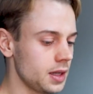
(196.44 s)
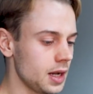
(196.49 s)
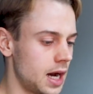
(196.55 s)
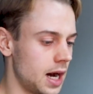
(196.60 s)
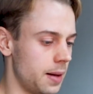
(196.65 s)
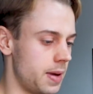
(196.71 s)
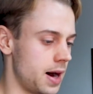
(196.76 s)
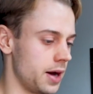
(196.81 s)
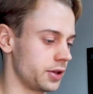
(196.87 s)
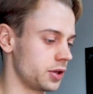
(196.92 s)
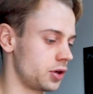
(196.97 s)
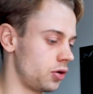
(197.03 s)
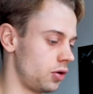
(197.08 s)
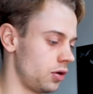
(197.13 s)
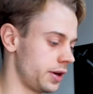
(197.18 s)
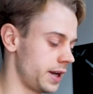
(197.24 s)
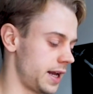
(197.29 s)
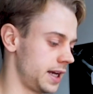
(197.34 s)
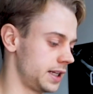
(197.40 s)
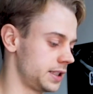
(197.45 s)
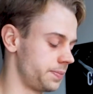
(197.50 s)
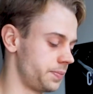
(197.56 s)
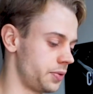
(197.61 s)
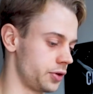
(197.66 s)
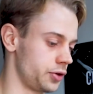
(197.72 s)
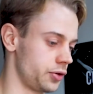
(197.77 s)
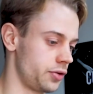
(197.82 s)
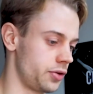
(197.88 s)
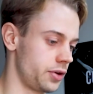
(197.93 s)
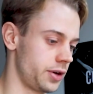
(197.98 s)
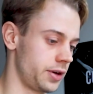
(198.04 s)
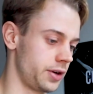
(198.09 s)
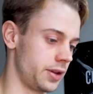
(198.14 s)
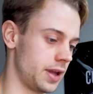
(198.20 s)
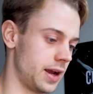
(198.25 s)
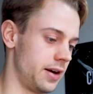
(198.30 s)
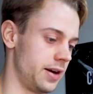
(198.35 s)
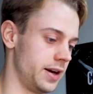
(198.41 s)
about cold exposure,
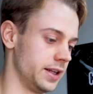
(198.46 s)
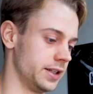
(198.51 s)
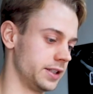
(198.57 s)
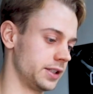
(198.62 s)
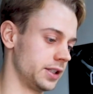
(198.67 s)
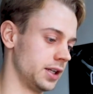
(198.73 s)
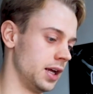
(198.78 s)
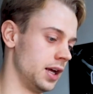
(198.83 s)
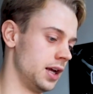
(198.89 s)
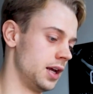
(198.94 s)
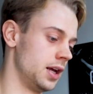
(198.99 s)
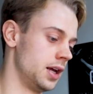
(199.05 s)
there is